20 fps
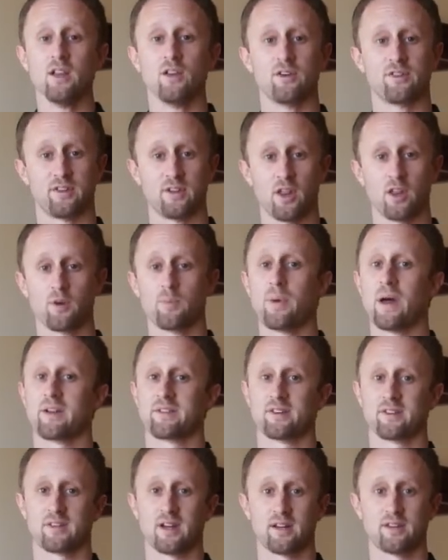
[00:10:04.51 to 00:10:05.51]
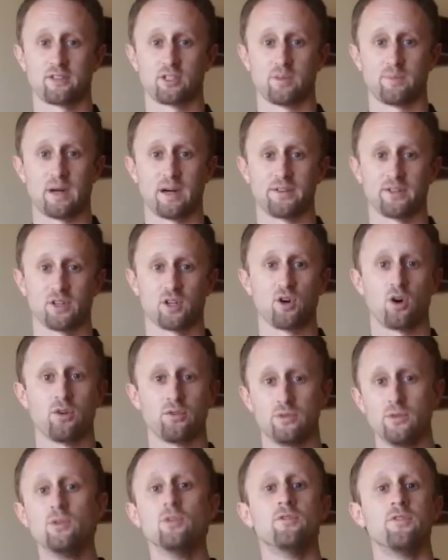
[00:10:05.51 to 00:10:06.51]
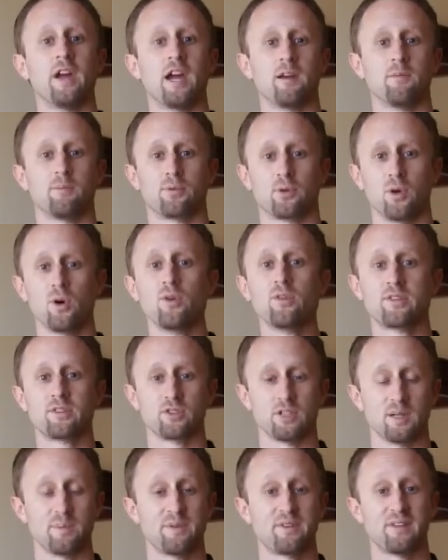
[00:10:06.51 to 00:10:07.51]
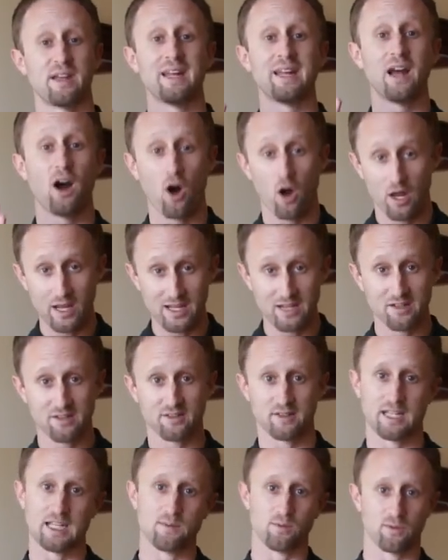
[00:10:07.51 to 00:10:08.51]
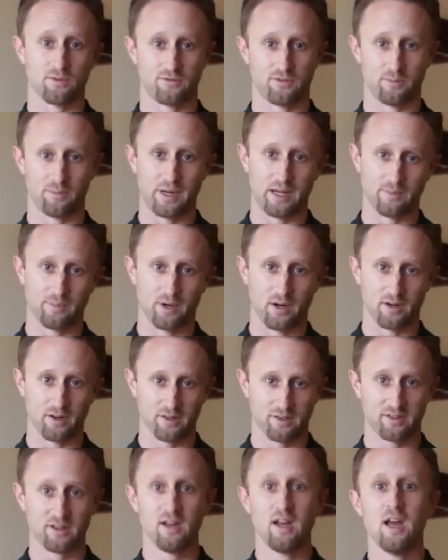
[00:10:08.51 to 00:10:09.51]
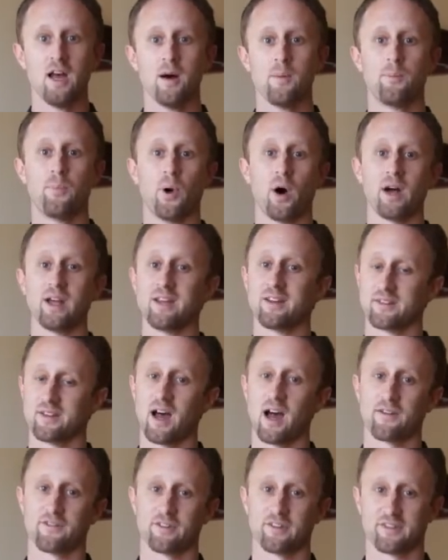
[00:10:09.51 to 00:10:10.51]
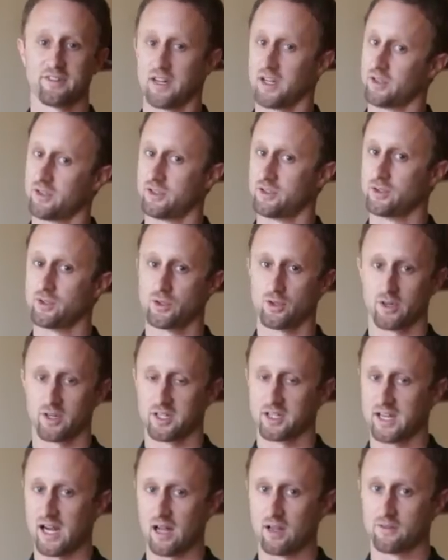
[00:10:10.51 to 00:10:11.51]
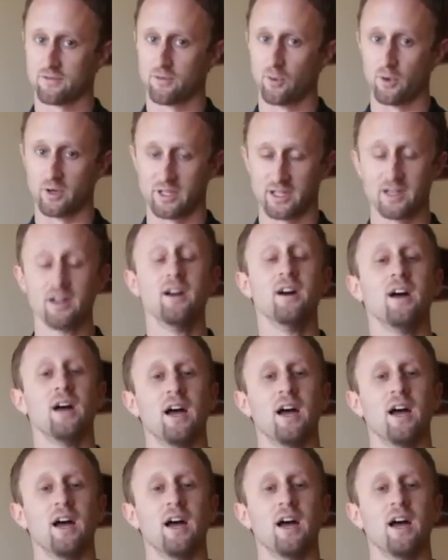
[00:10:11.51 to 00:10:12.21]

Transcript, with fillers: There's another pesticide strip out there called Nuvan Pro Strips that is labeled for bed bugs, but is not for sale in New York and California.